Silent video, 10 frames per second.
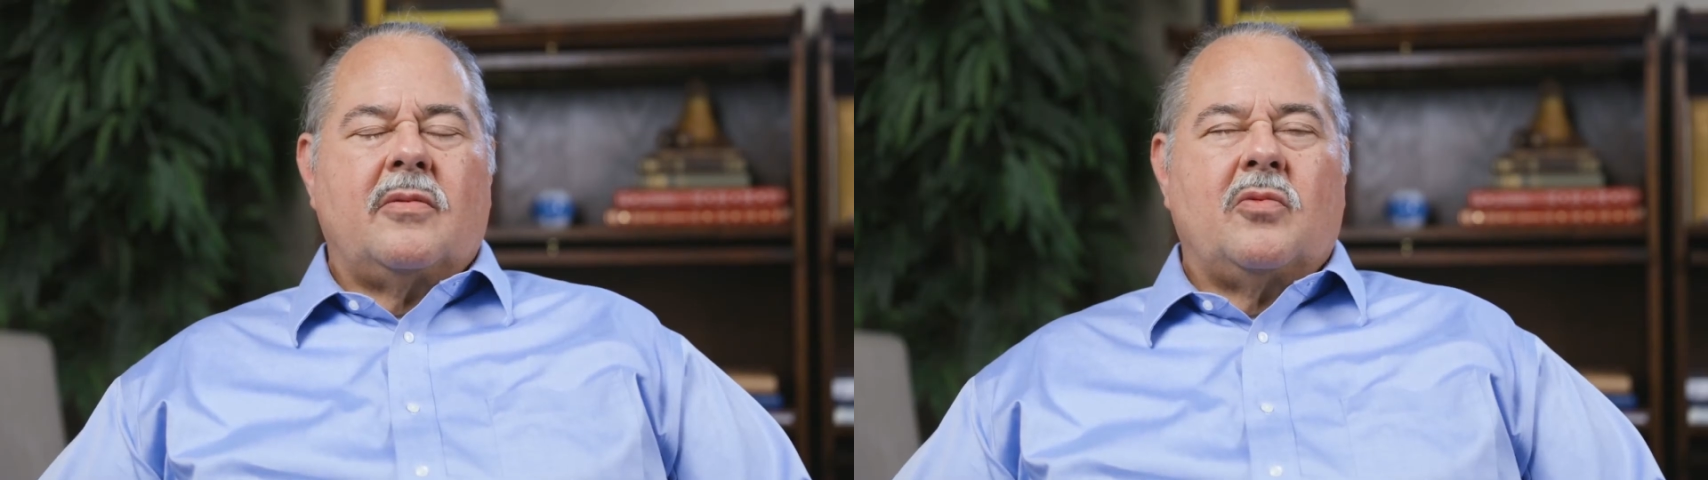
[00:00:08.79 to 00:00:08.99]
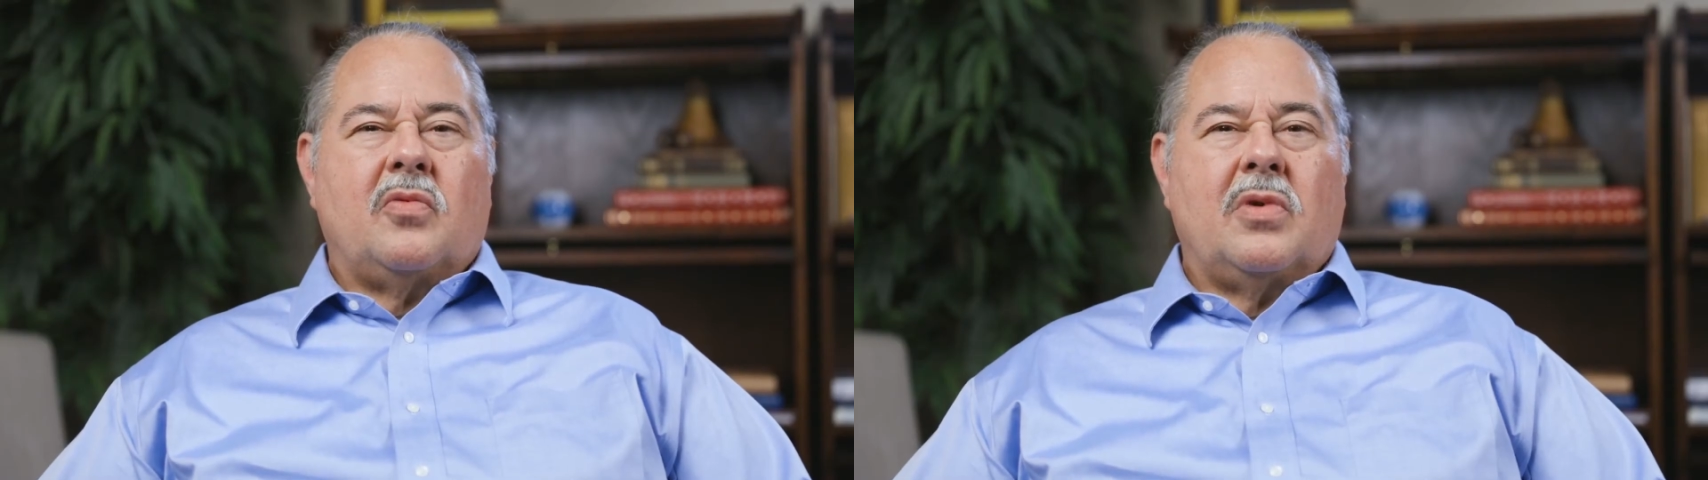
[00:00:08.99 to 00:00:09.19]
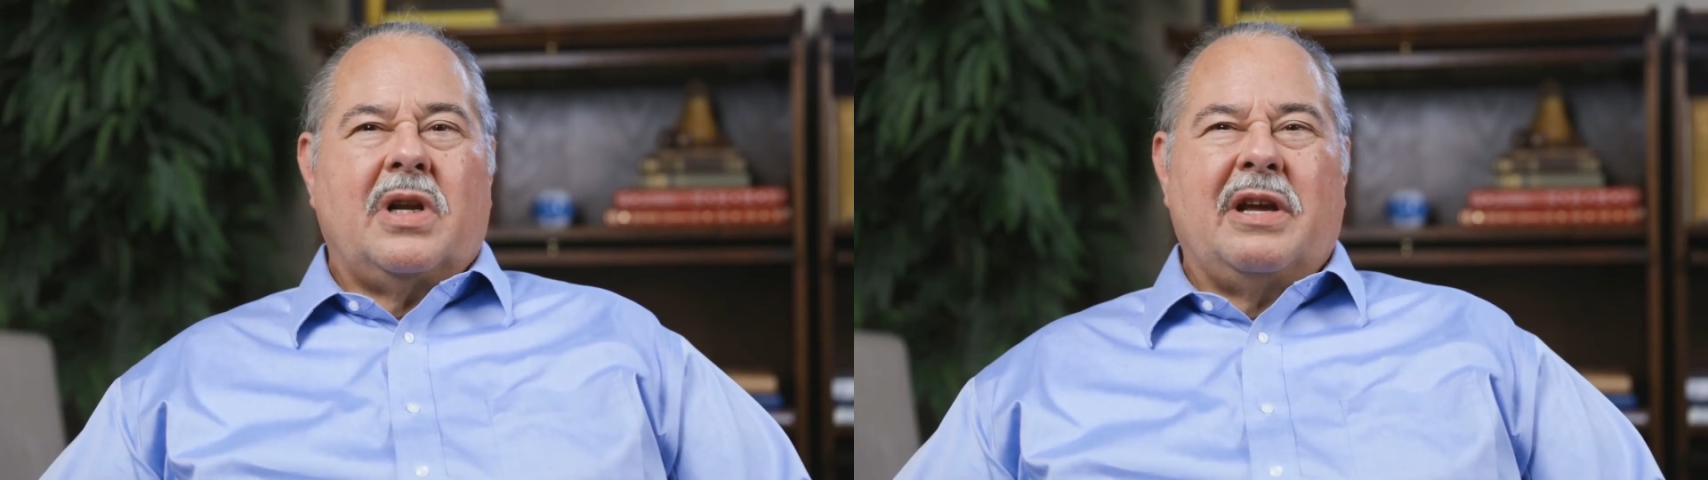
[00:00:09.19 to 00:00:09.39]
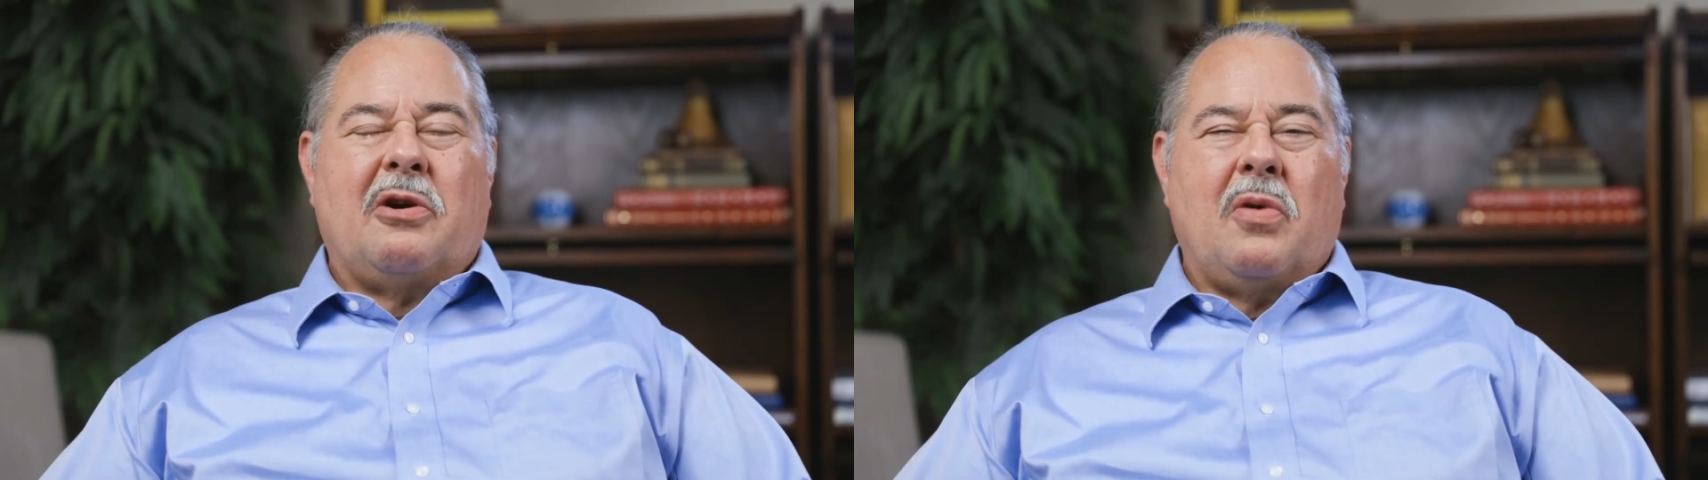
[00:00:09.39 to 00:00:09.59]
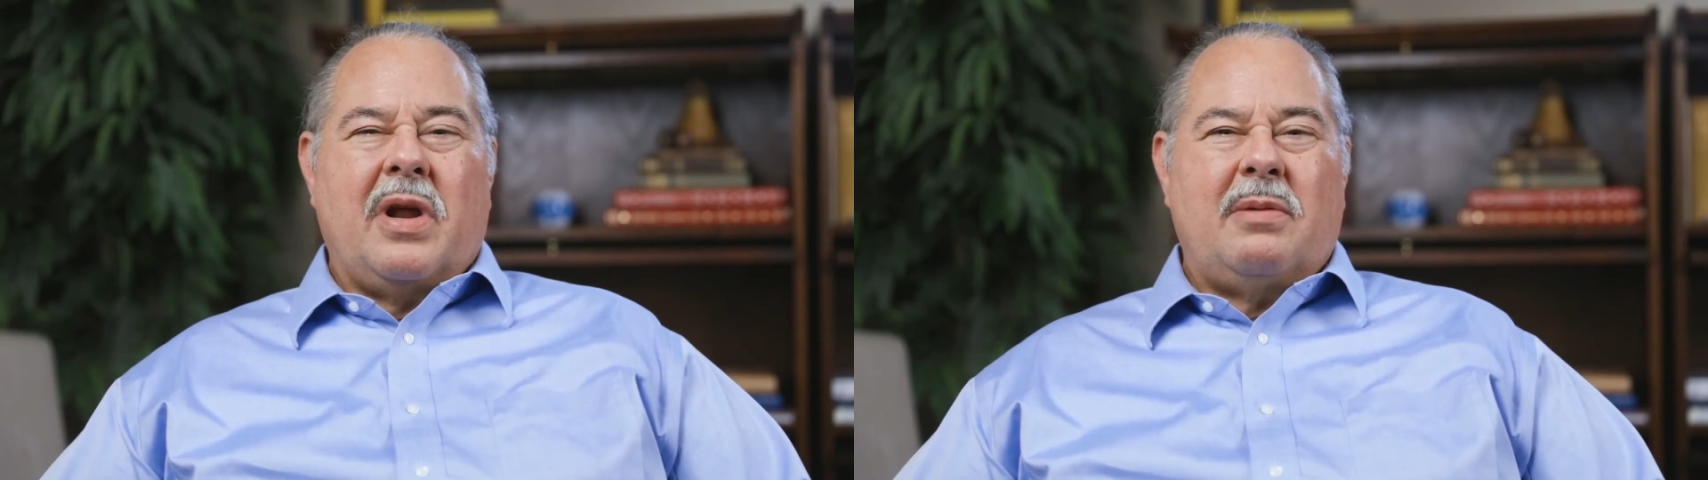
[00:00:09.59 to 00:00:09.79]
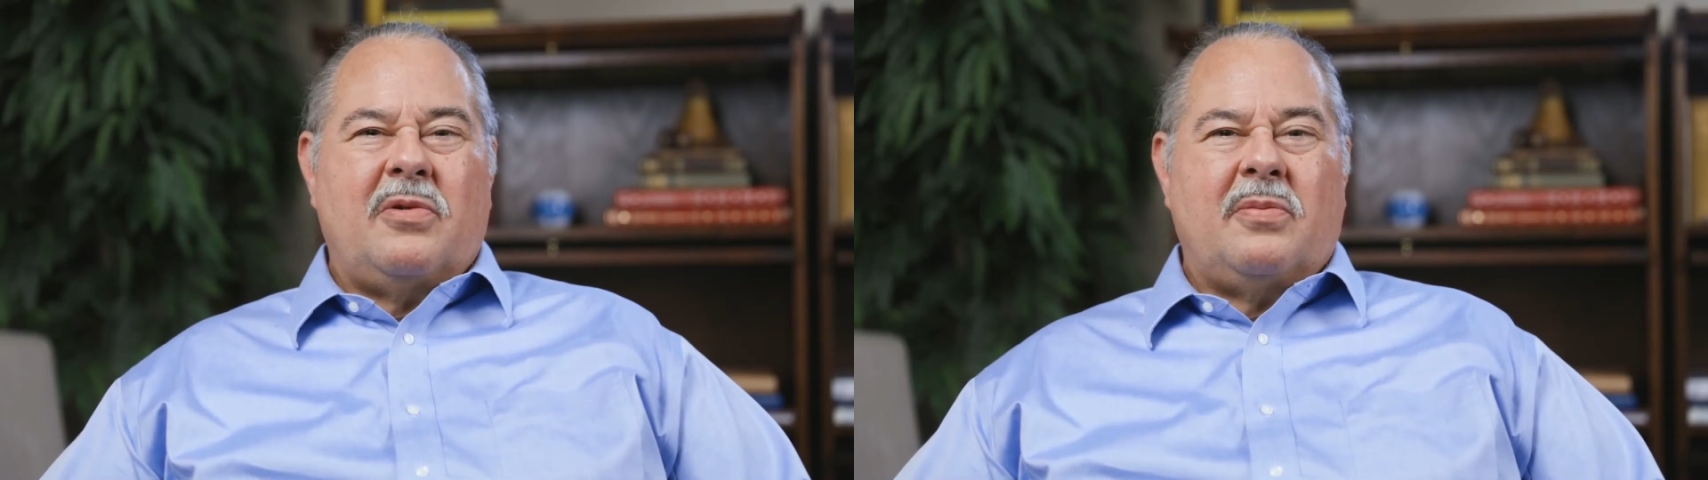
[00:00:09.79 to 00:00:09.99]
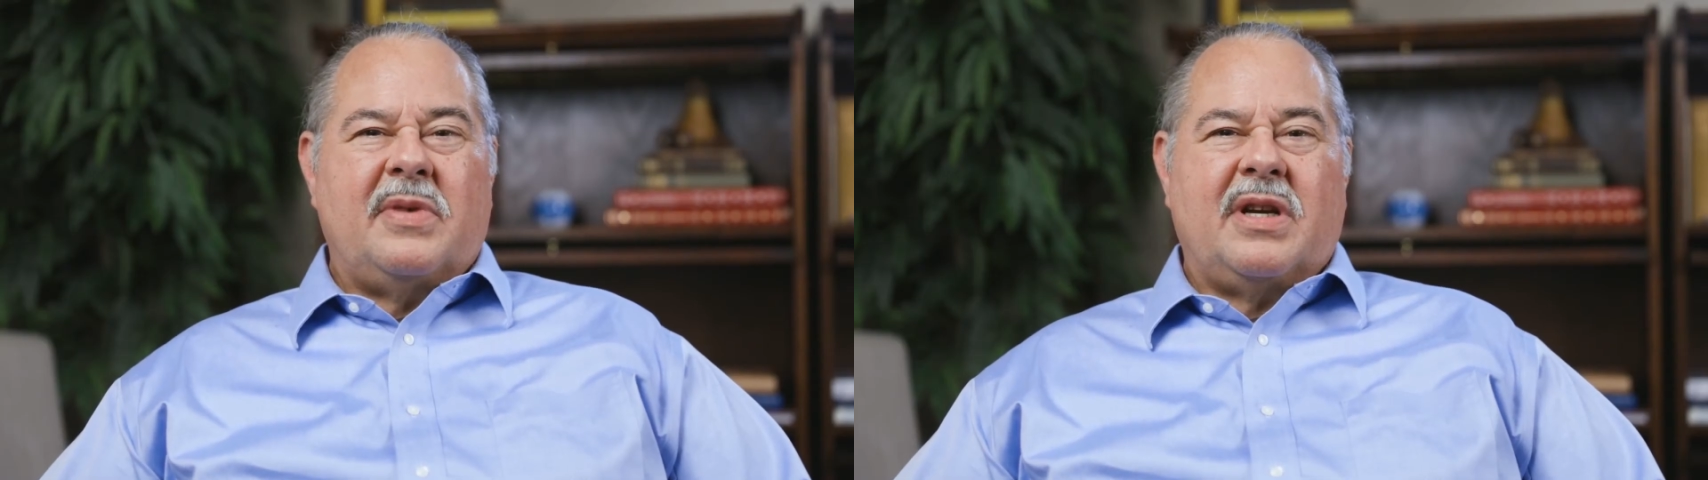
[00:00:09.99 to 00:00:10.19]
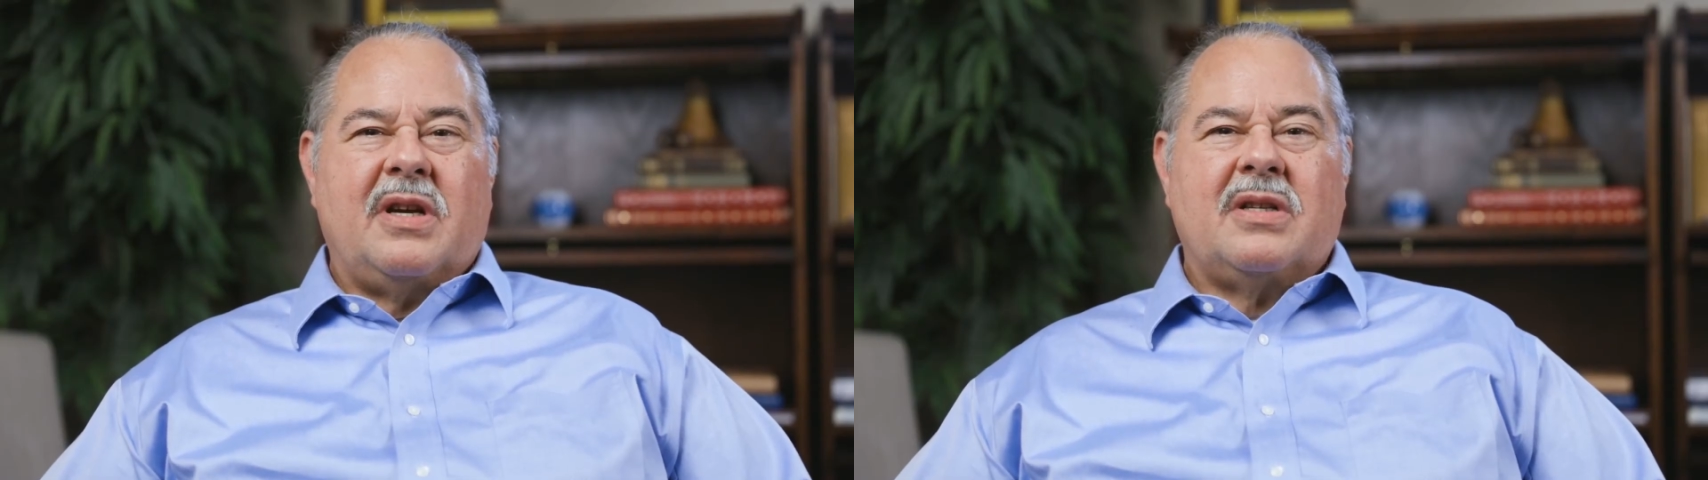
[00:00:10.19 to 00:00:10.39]
really incredible
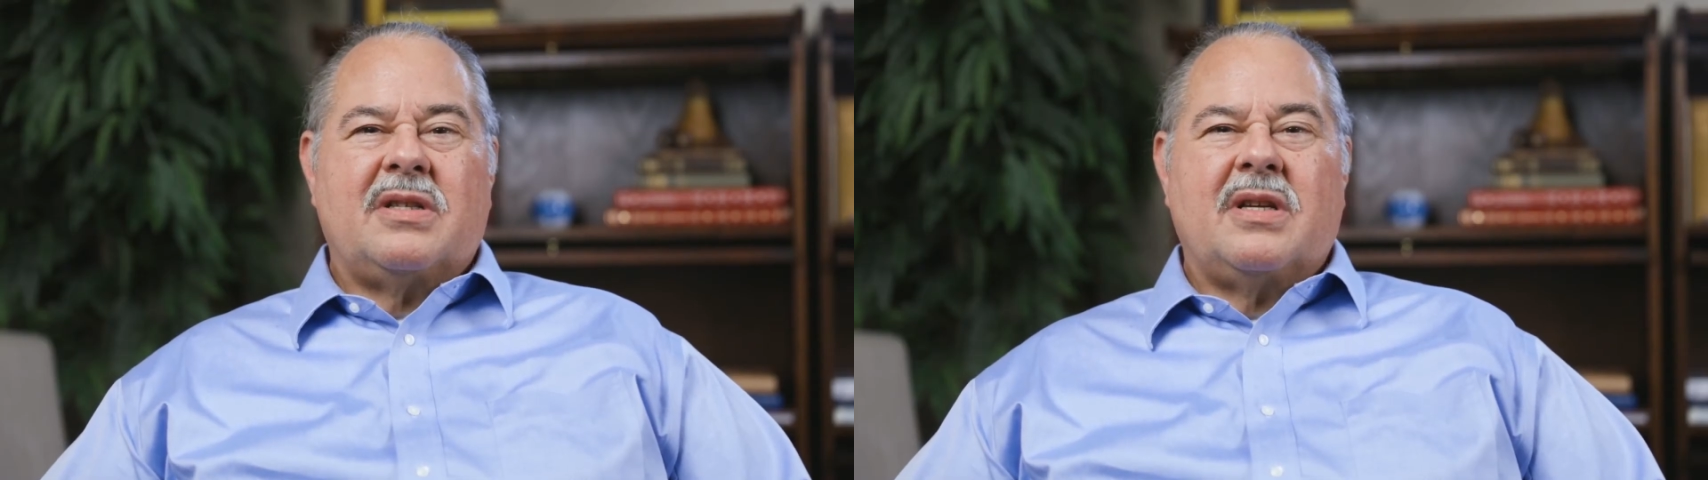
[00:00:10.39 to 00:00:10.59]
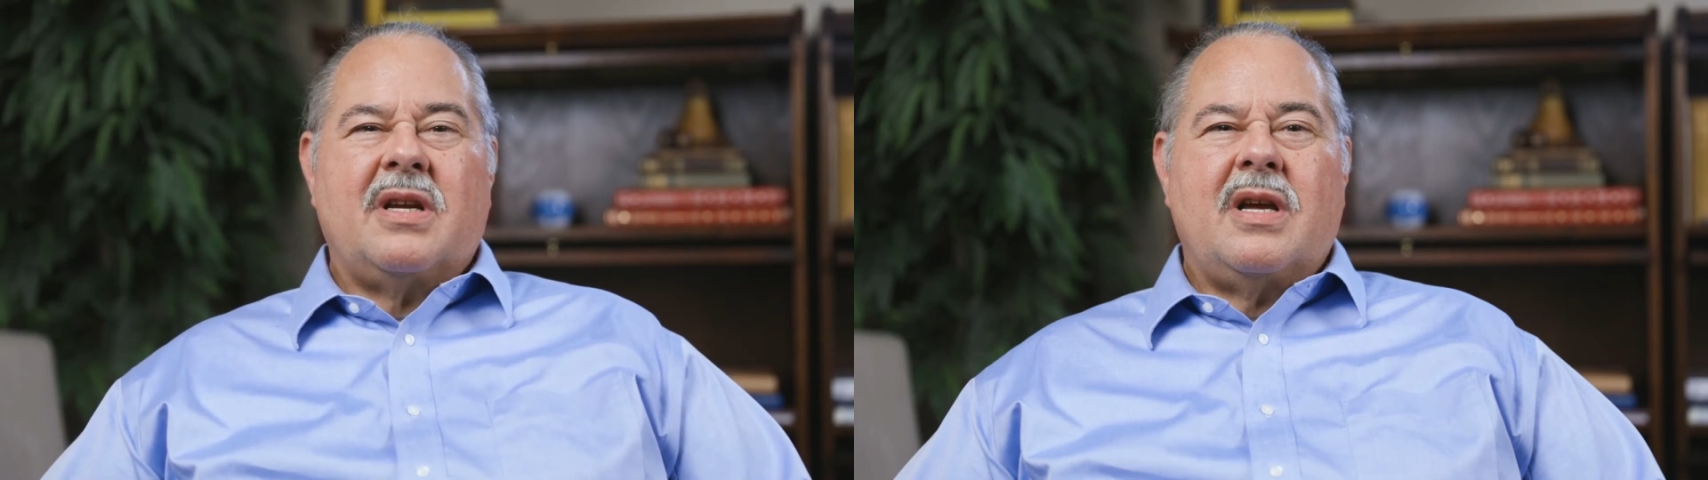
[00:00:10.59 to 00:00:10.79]
because